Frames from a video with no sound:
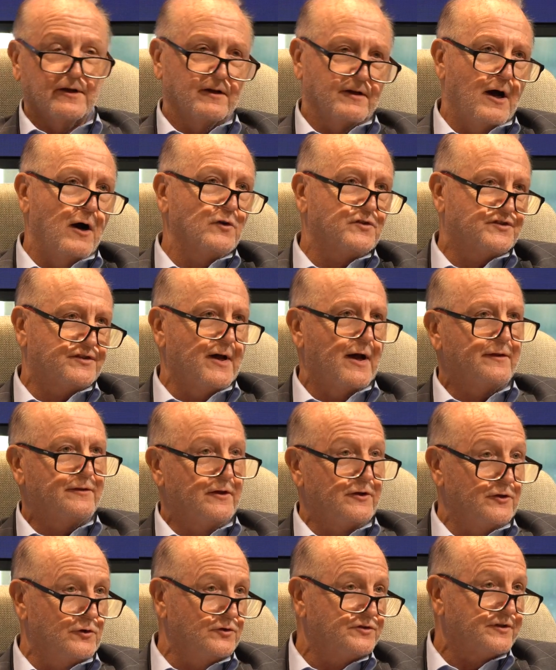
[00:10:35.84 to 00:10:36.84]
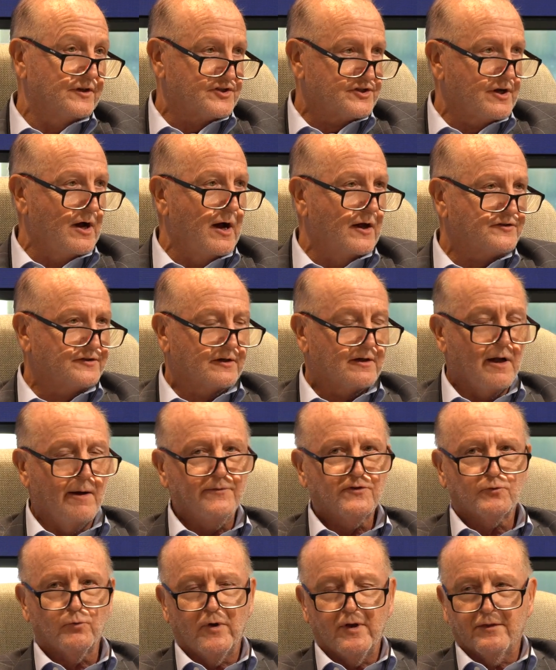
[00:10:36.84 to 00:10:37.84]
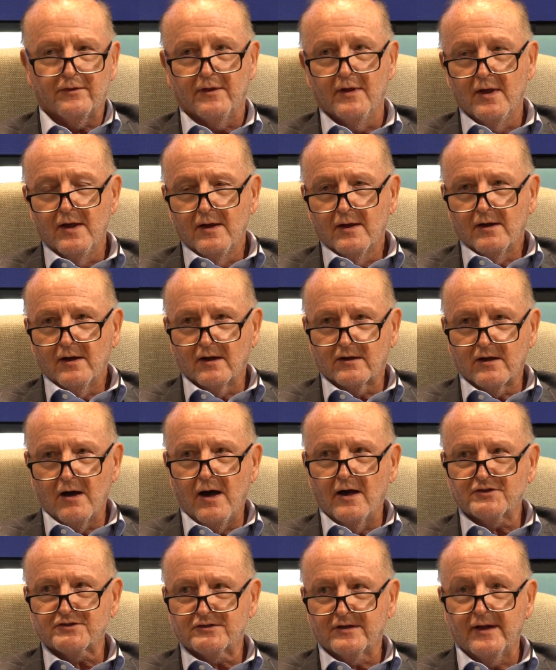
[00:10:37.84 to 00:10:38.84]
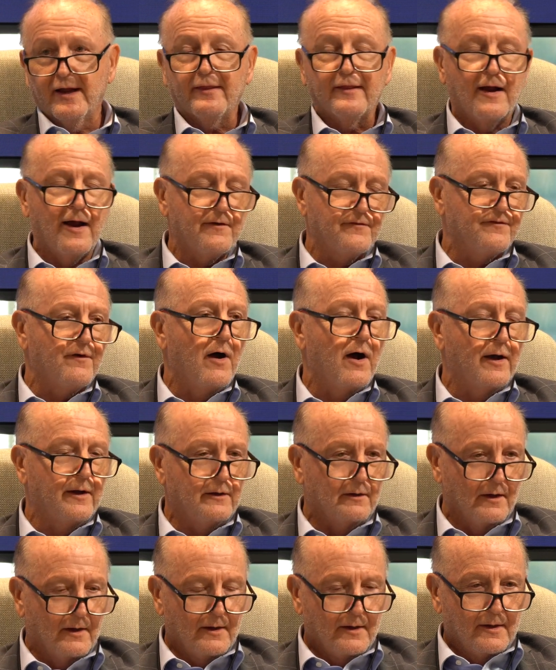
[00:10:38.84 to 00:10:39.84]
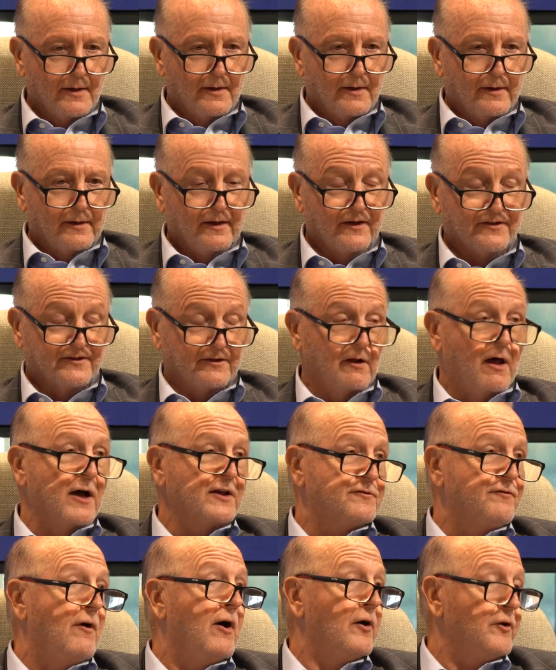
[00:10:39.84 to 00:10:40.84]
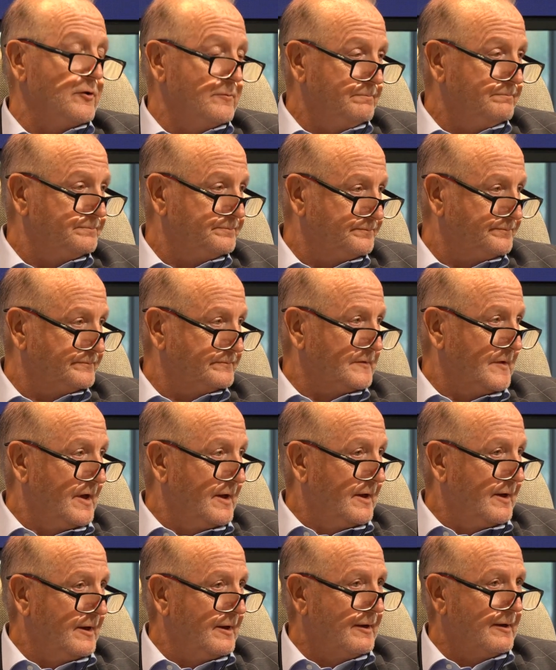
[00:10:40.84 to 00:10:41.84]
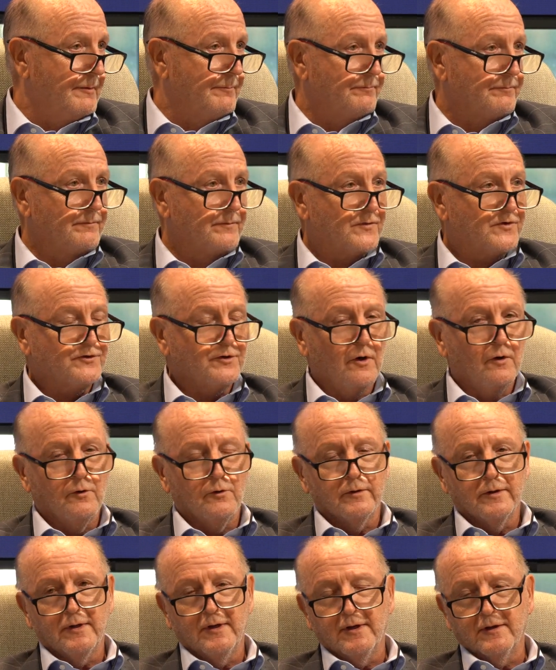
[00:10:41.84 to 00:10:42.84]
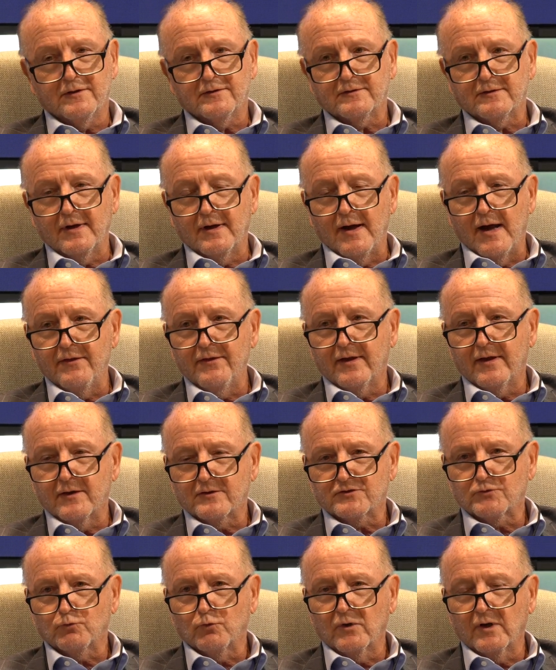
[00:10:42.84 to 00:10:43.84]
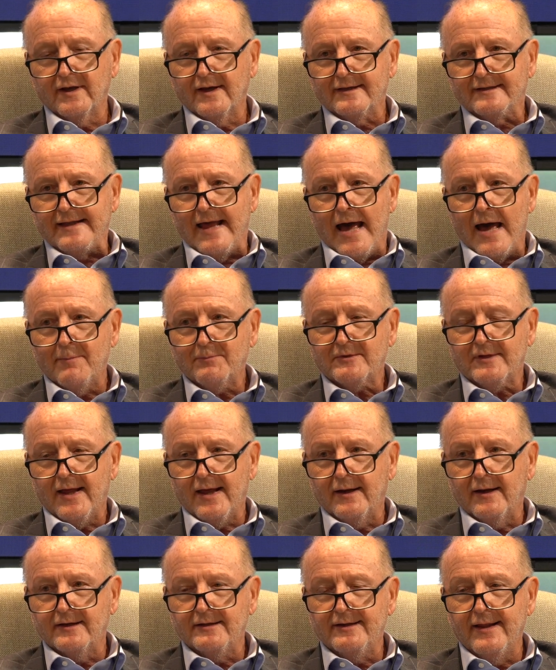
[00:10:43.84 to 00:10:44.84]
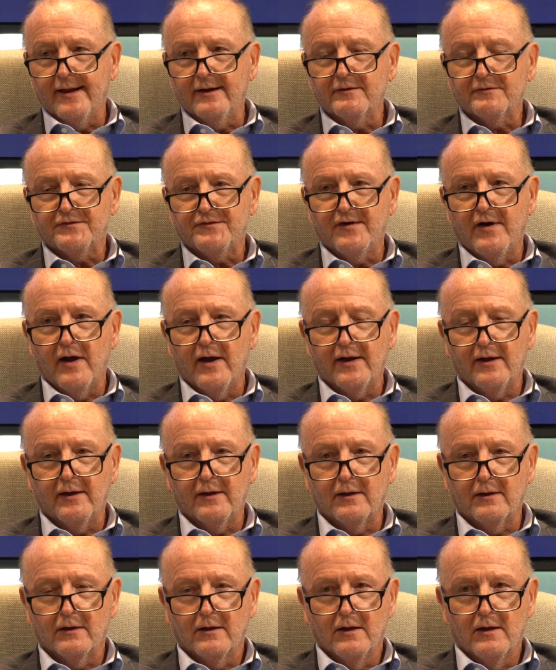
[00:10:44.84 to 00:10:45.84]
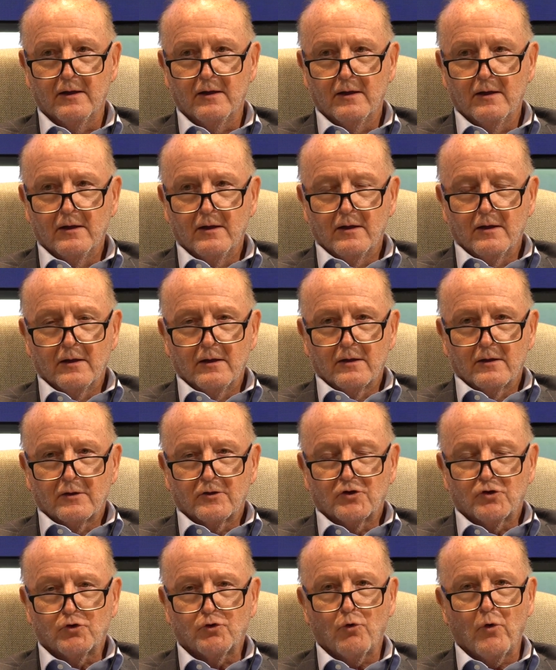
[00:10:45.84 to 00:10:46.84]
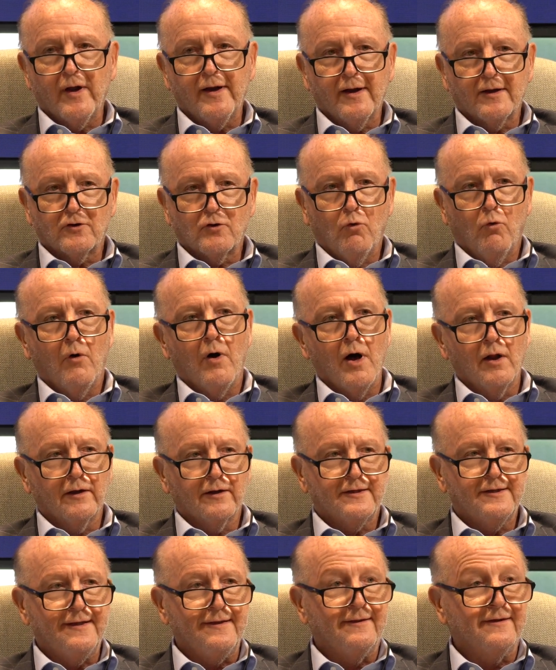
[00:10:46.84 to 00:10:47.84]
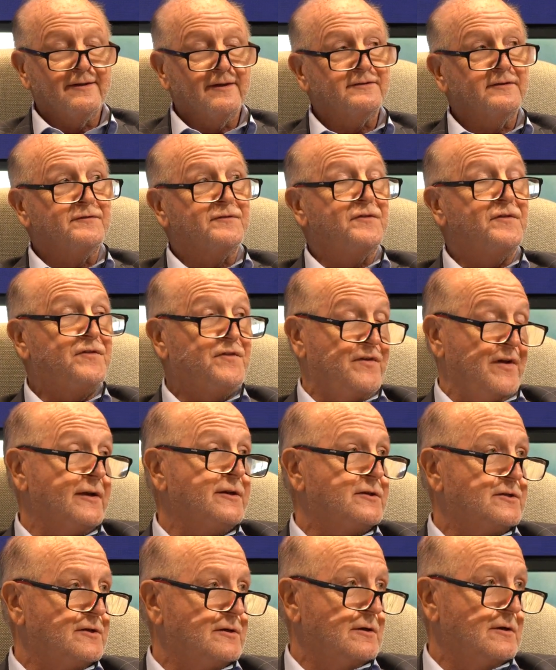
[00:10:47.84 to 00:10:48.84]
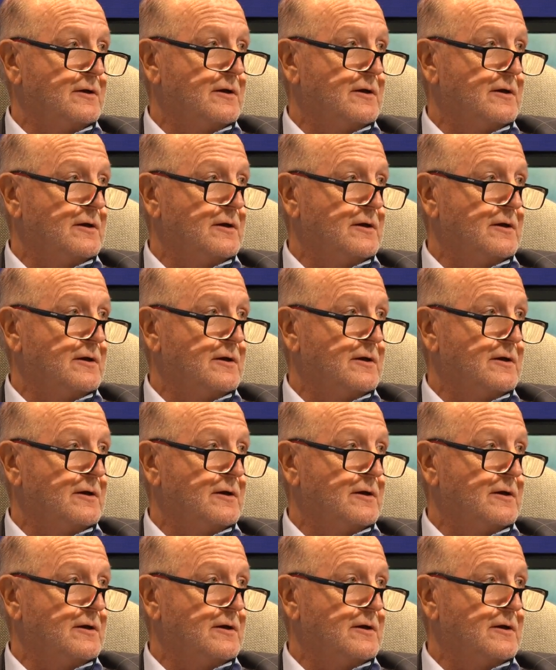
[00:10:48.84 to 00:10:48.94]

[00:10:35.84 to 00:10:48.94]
outside the usage cost. It comes with a cost today that I find is lost volume. So I think it's really adept at identifying credit quality that doesn't fit